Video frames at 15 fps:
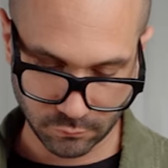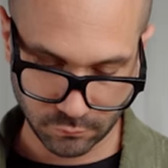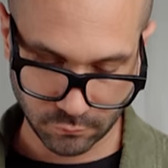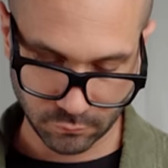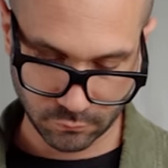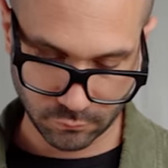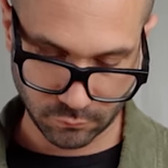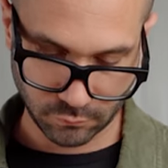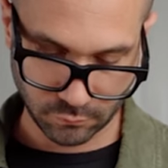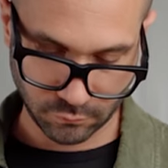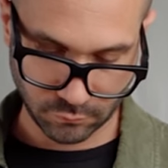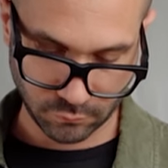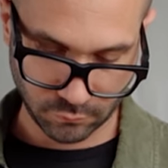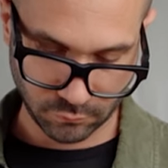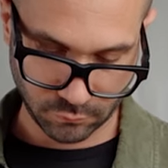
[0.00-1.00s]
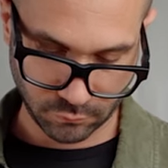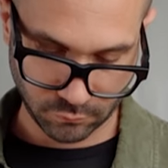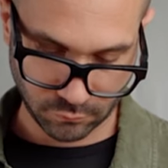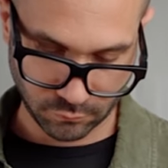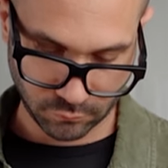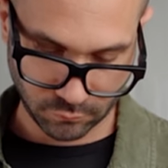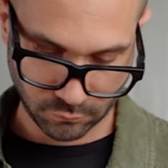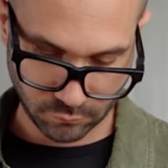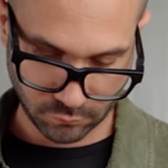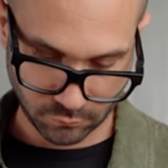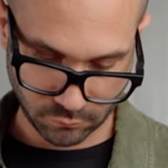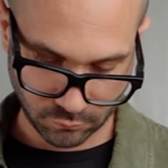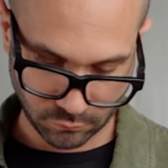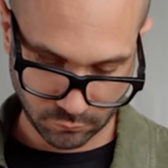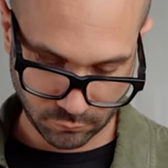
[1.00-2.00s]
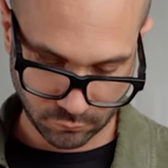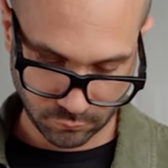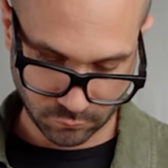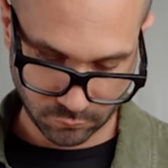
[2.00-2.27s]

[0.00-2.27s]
Nothing is said.